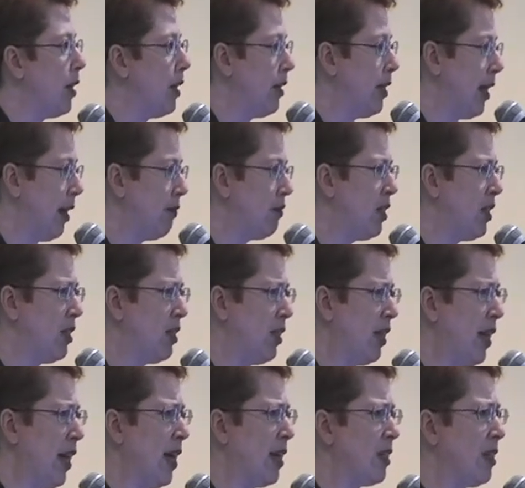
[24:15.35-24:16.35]
the
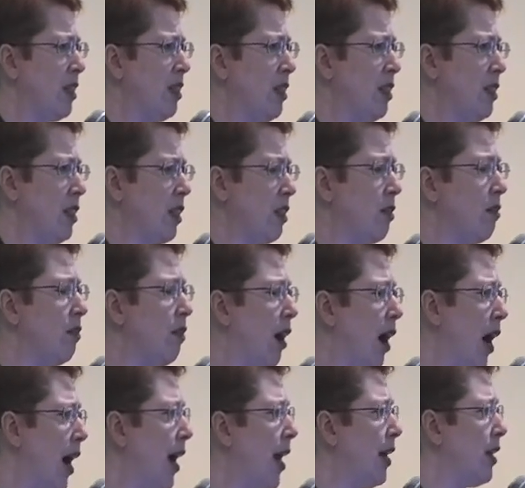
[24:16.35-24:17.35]
FTC has
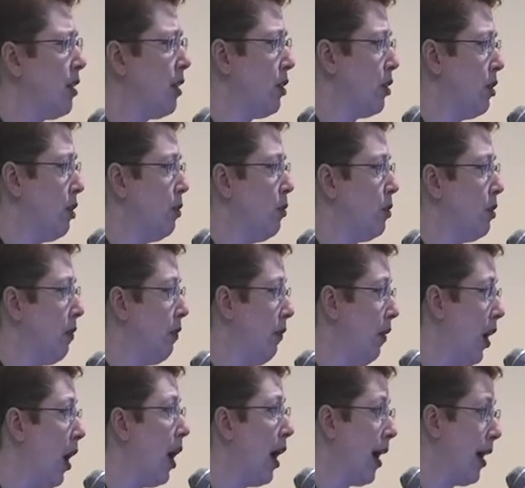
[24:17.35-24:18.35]
declined to
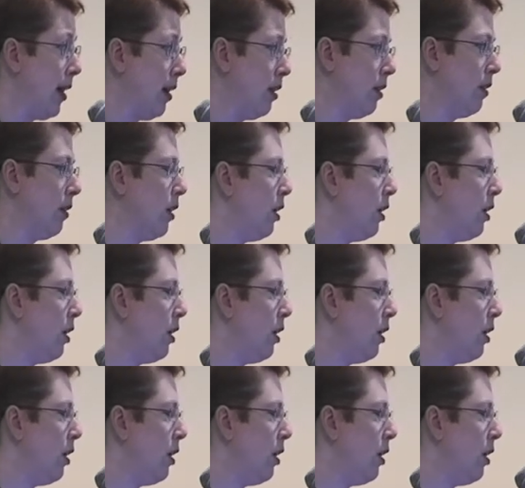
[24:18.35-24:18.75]
define,